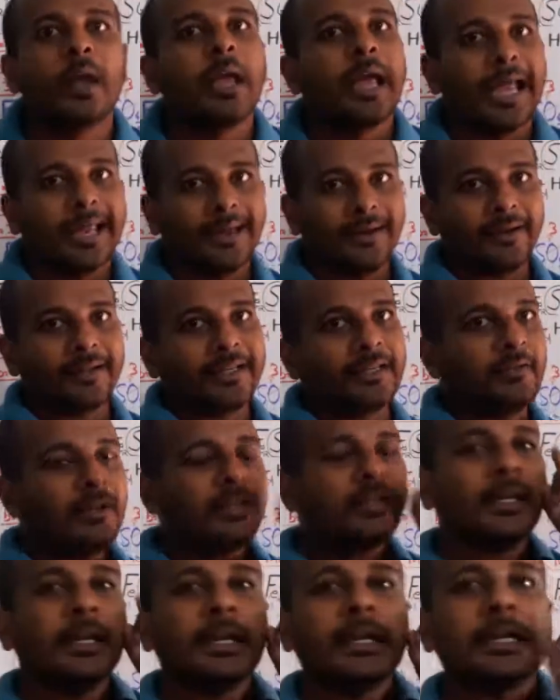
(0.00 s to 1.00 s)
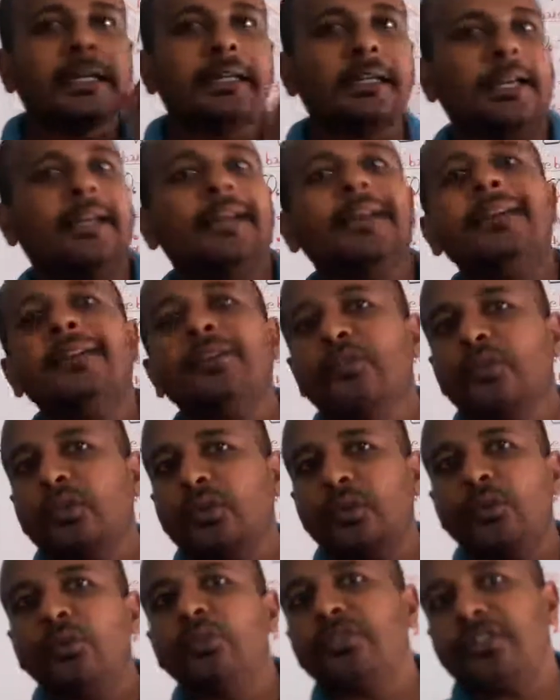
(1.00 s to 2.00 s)
I have given 10
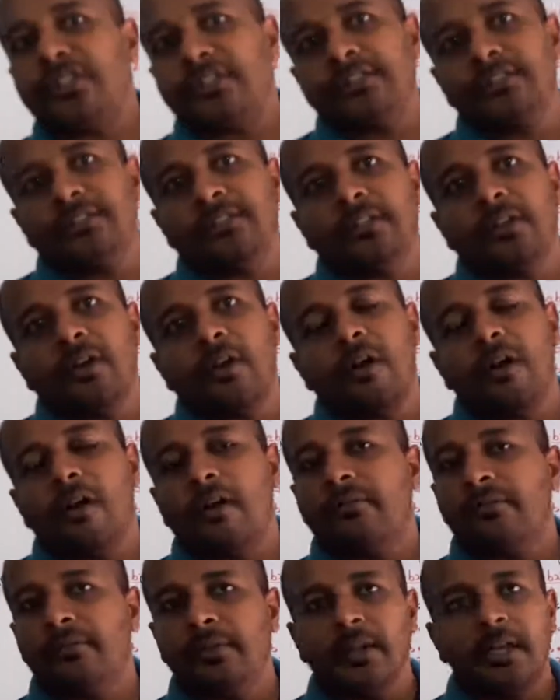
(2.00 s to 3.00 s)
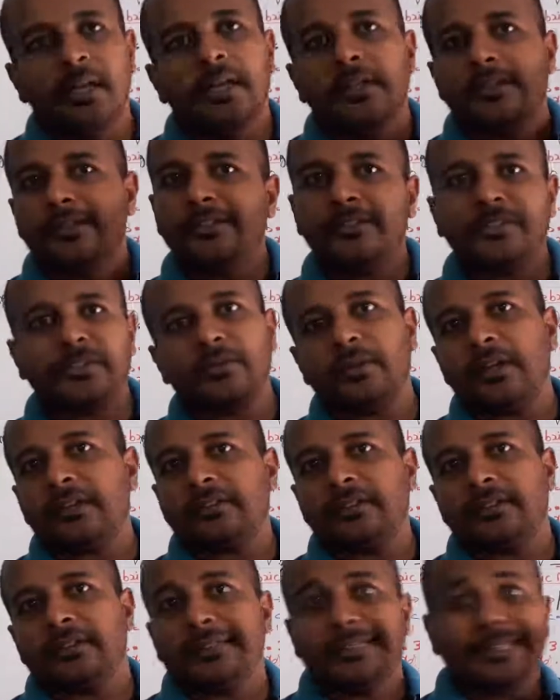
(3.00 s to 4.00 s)
solutions of this
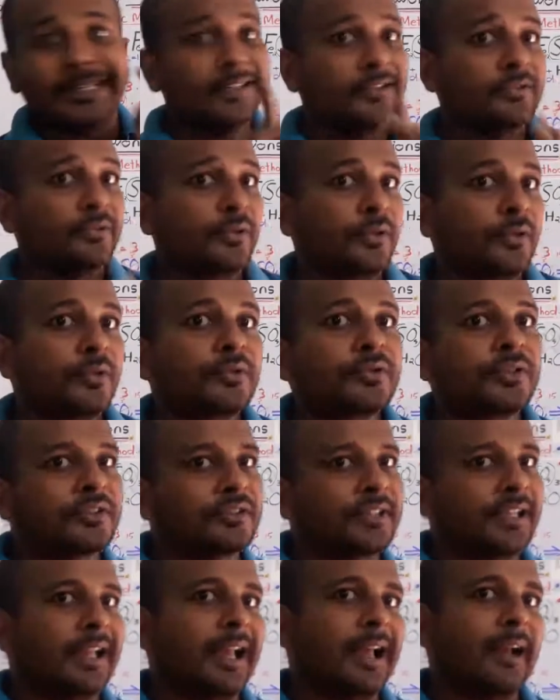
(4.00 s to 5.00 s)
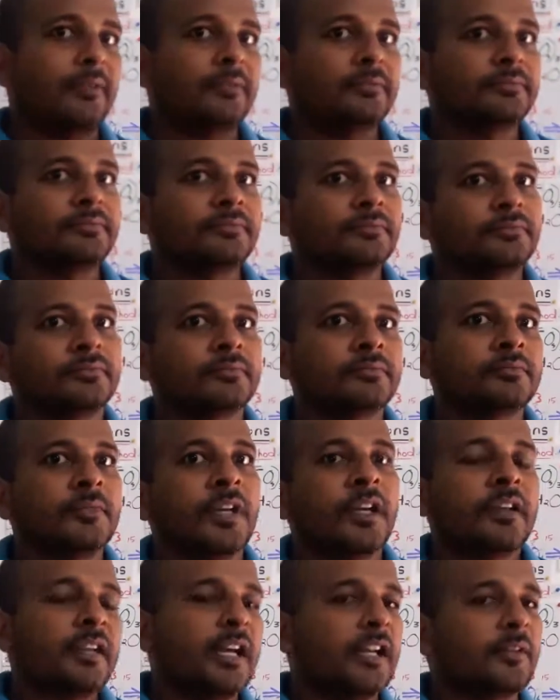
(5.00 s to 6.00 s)
equation. 10 solutions I have.
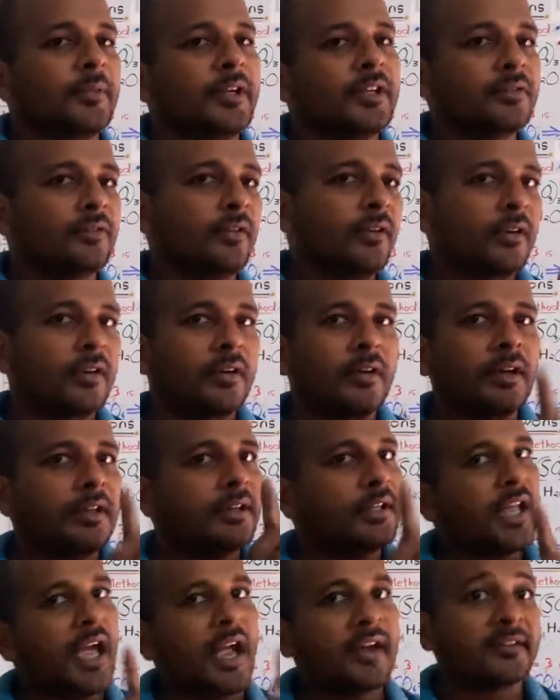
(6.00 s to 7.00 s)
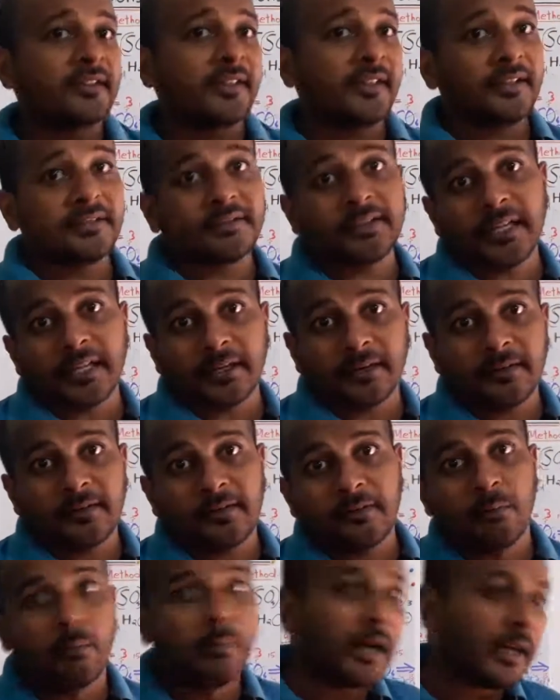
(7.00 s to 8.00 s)
That means already the answer is there.
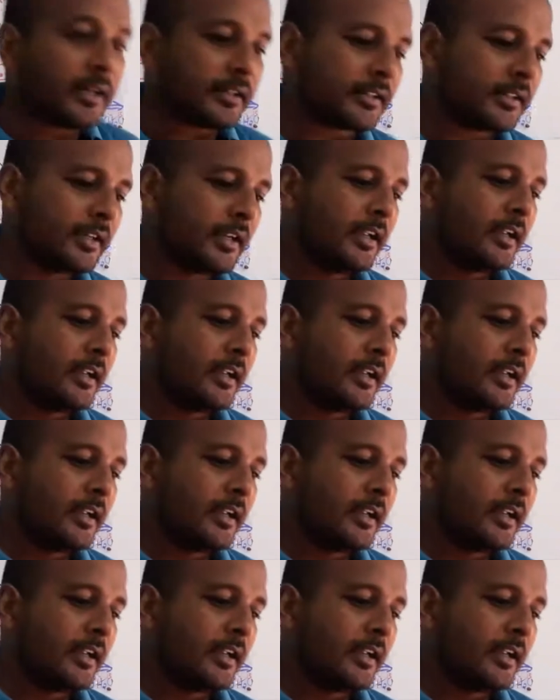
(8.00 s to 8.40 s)
But